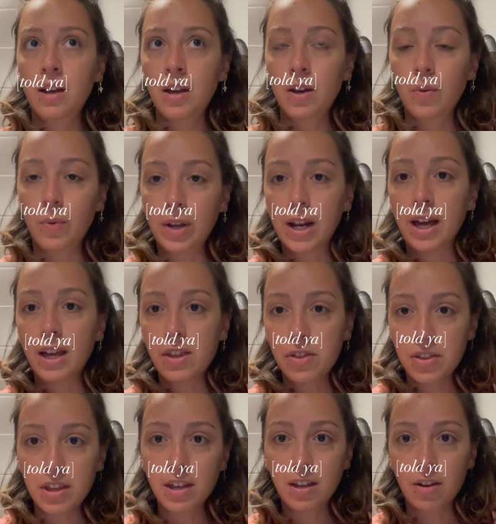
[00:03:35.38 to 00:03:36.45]
when I
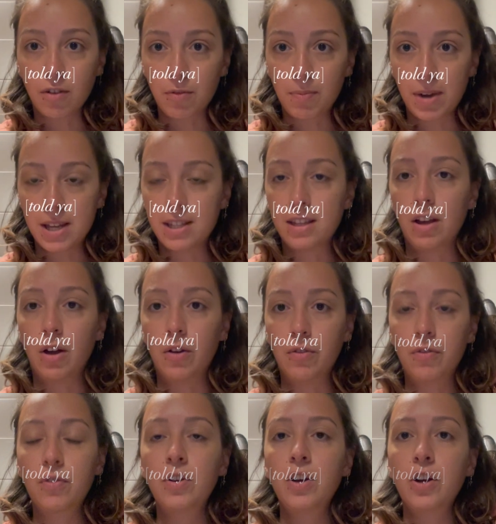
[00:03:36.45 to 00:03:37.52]
think of
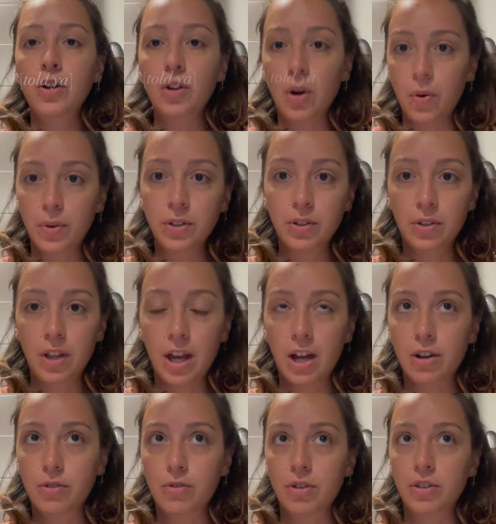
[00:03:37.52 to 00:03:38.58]
myself going to the
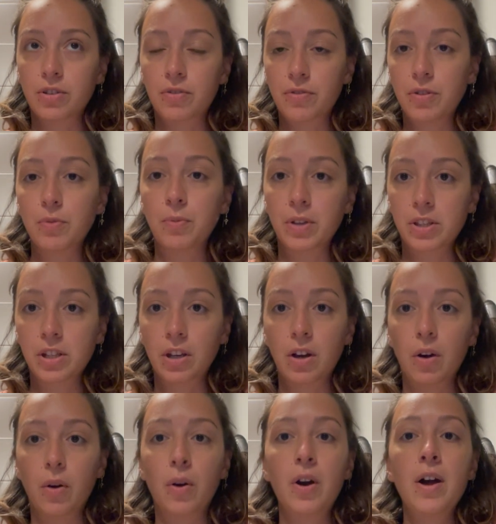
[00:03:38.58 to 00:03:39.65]
hairdresser a few months
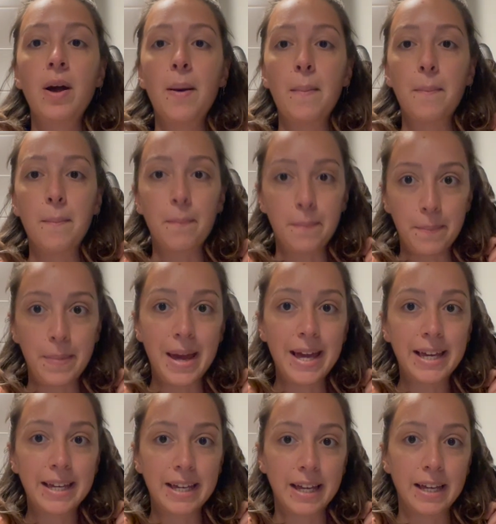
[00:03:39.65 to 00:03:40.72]
ago,
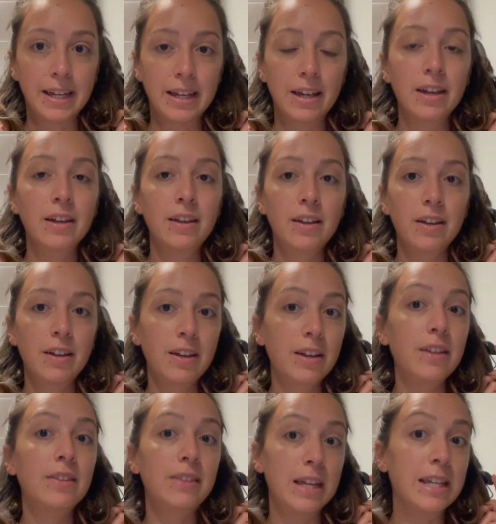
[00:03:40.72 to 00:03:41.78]
making
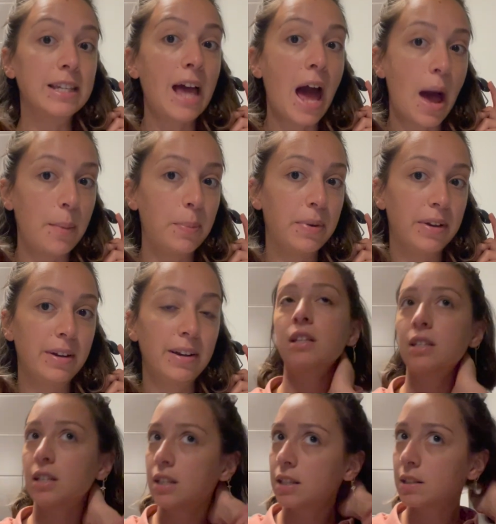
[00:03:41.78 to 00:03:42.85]
this happen.
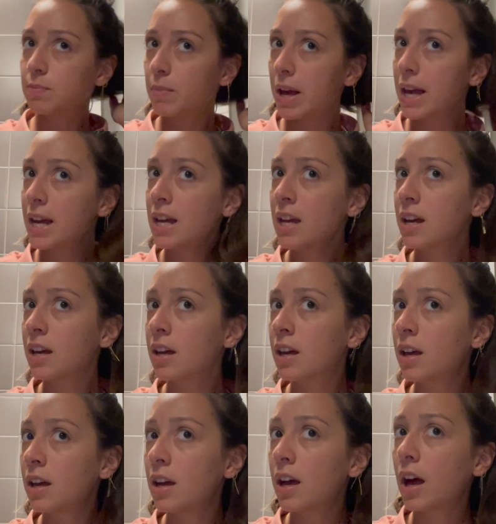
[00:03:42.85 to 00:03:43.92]
Since May,
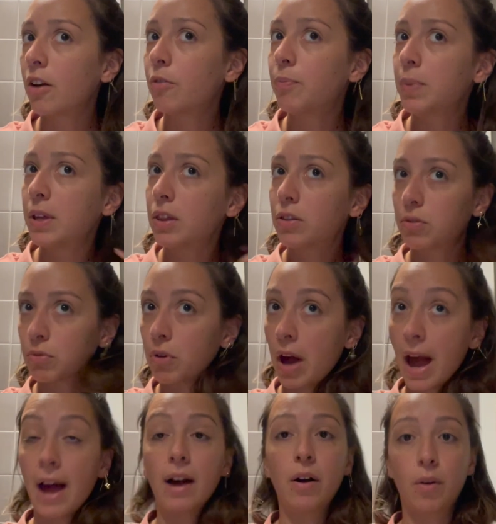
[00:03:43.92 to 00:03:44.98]
I've been through
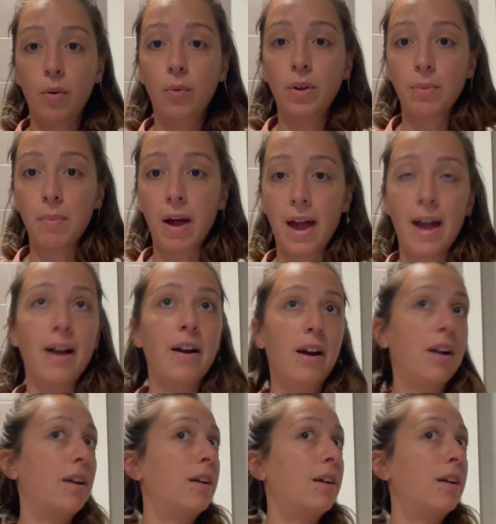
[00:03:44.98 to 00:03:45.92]
hell with my hair.